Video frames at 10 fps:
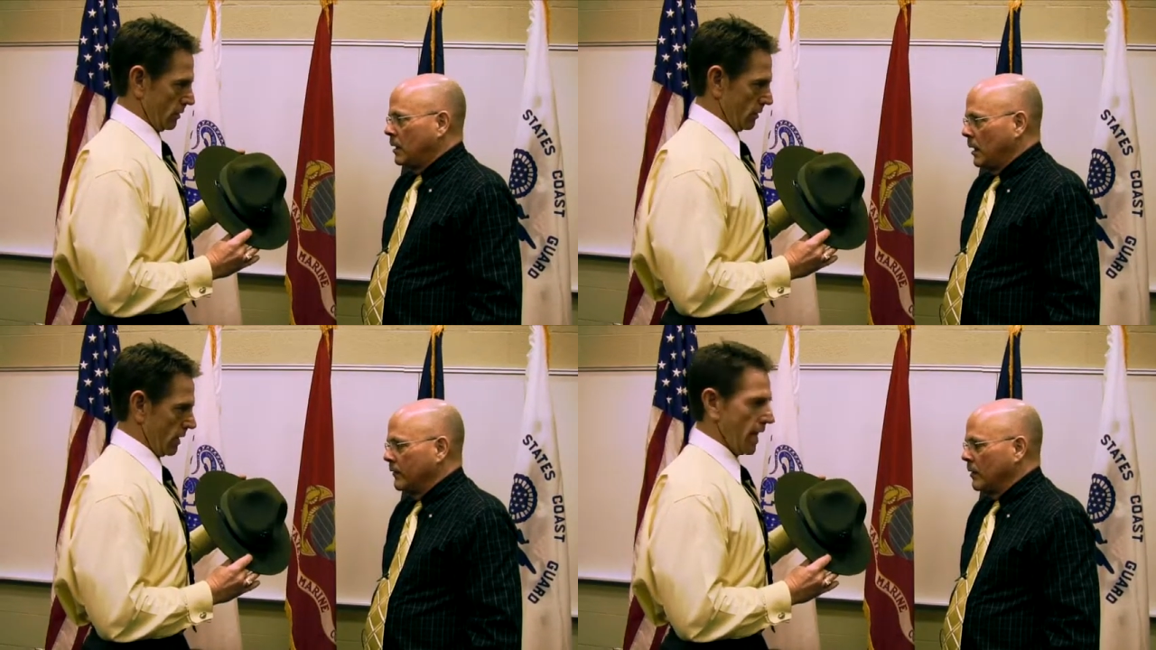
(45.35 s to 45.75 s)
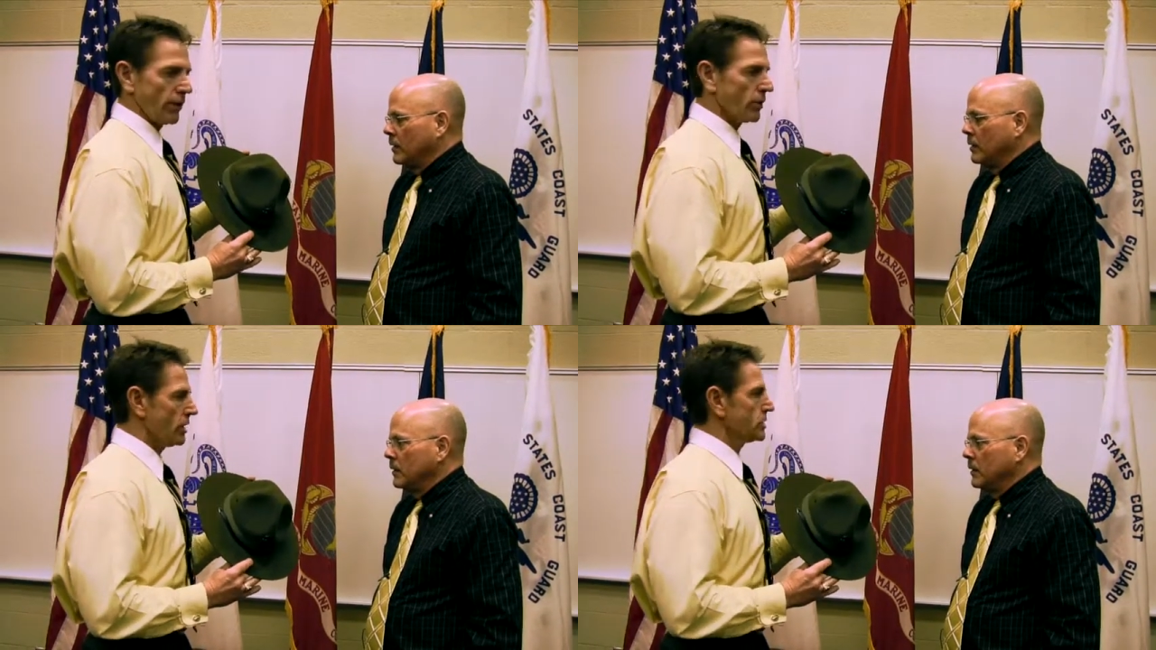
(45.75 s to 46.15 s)
Speaker 1: Cover.
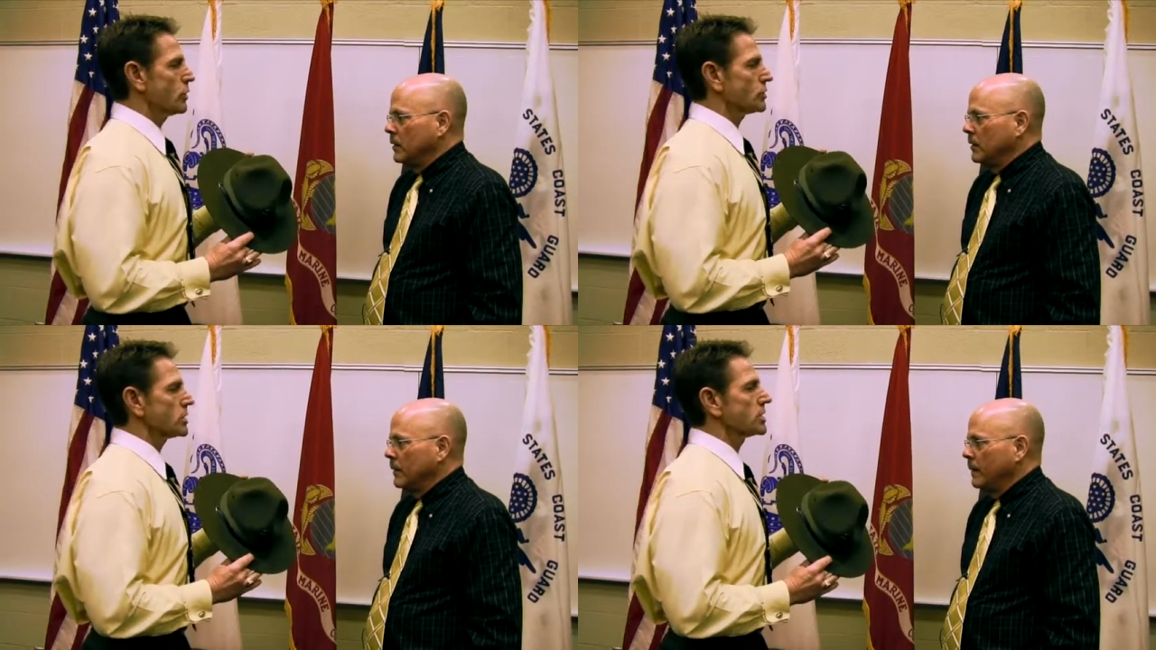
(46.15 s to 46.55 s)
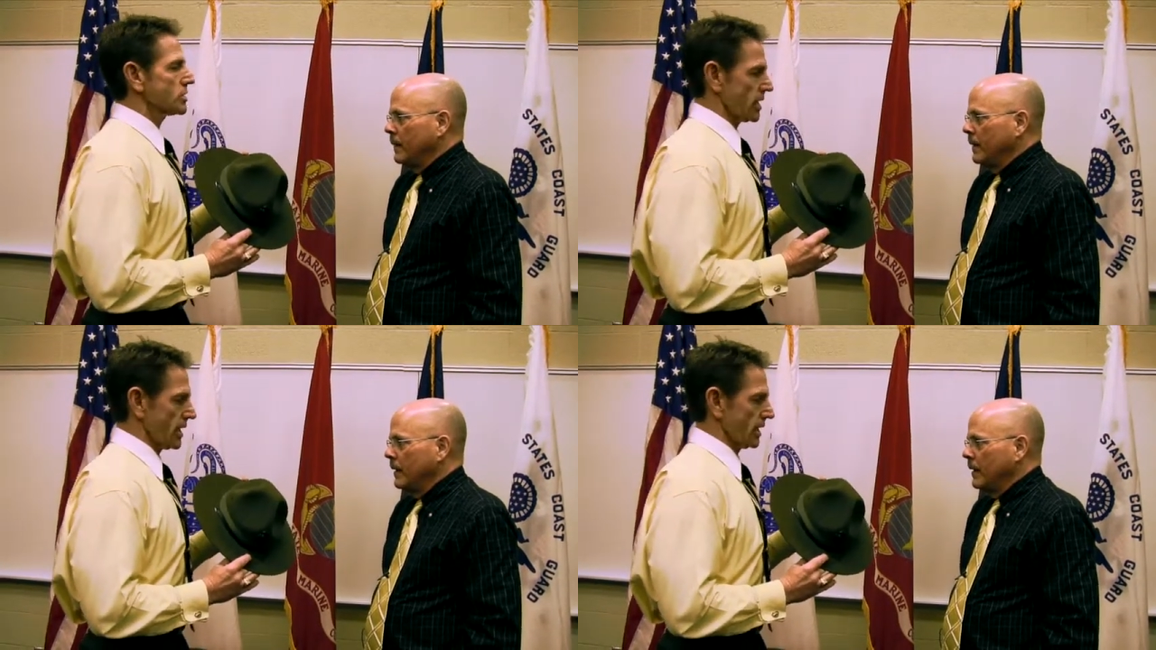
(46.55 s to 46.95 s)
And there is no
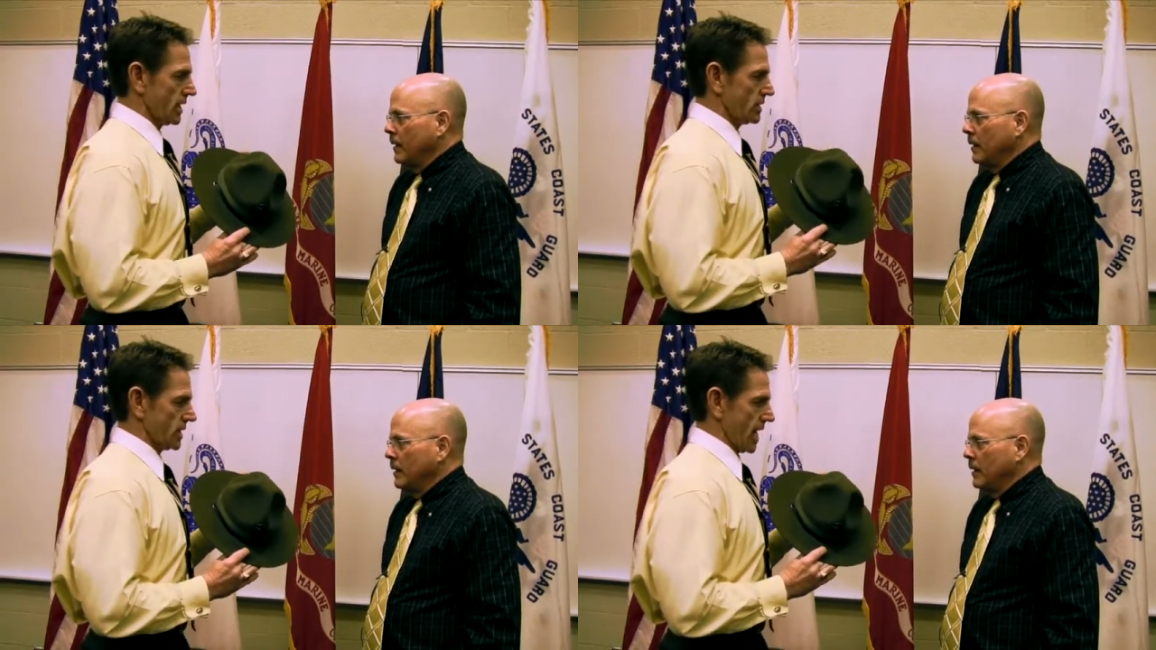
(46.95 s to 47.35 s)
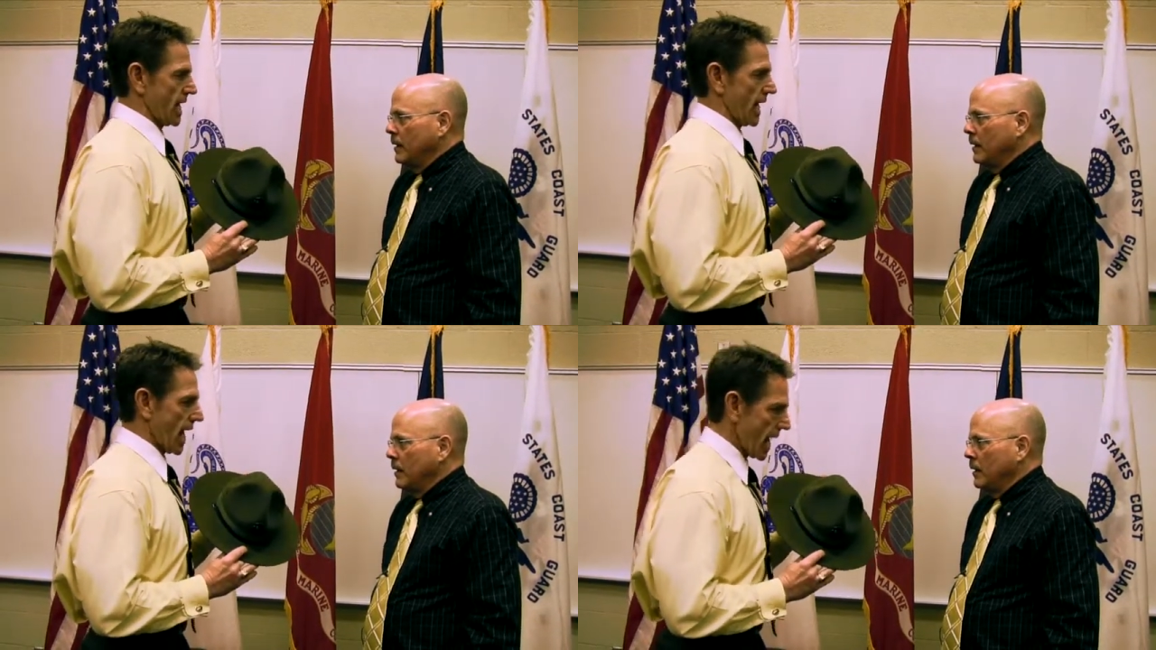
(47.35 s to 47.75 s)
such thing as
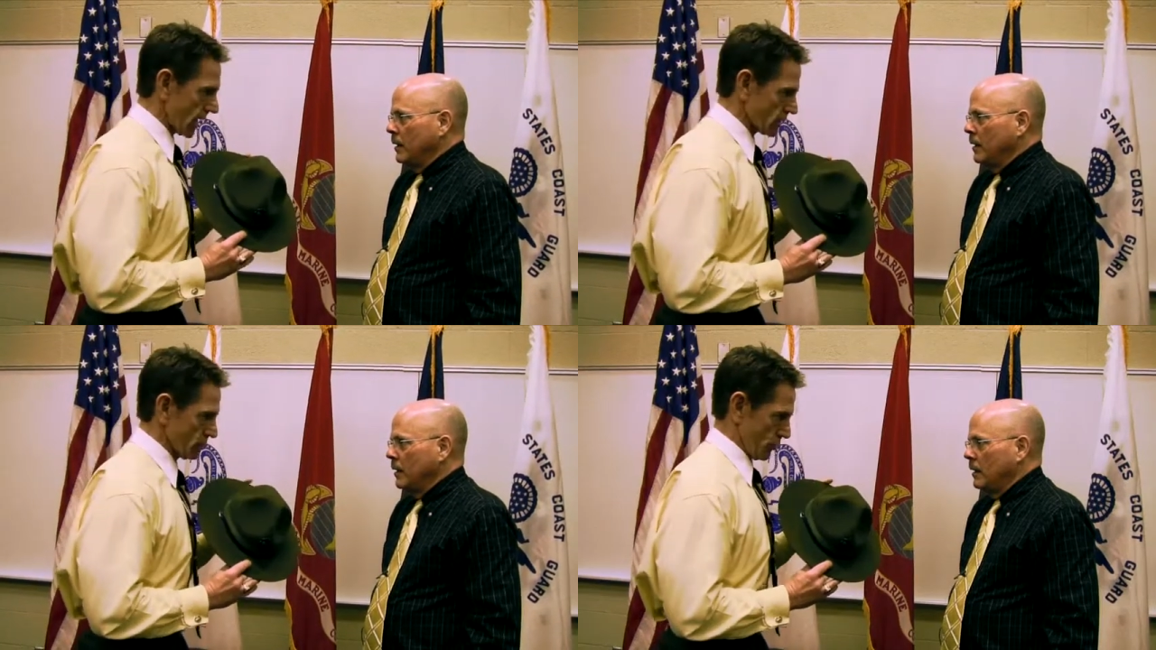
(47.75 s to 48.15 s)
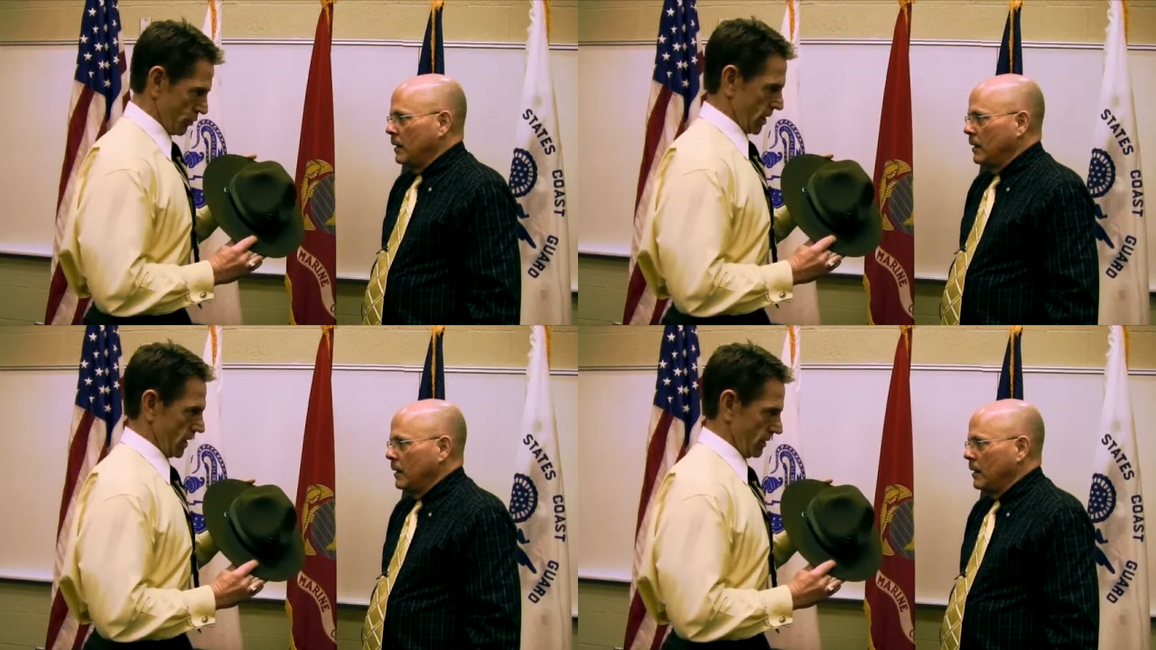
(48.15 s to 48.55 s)
a
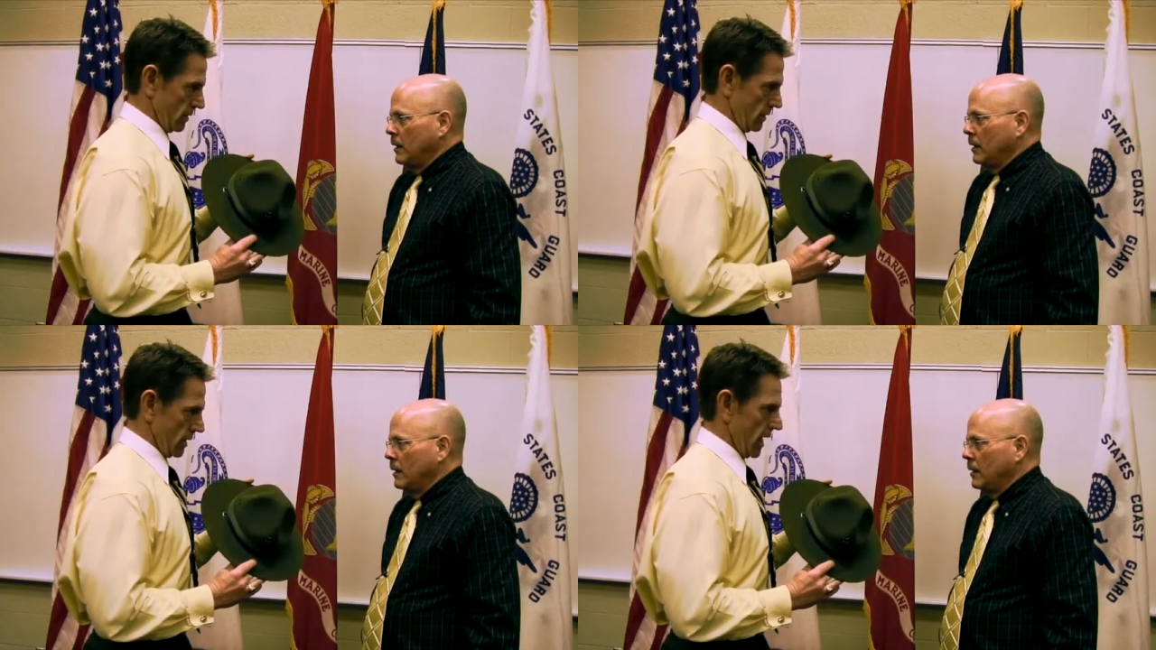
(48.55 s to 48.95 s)
ex-Marine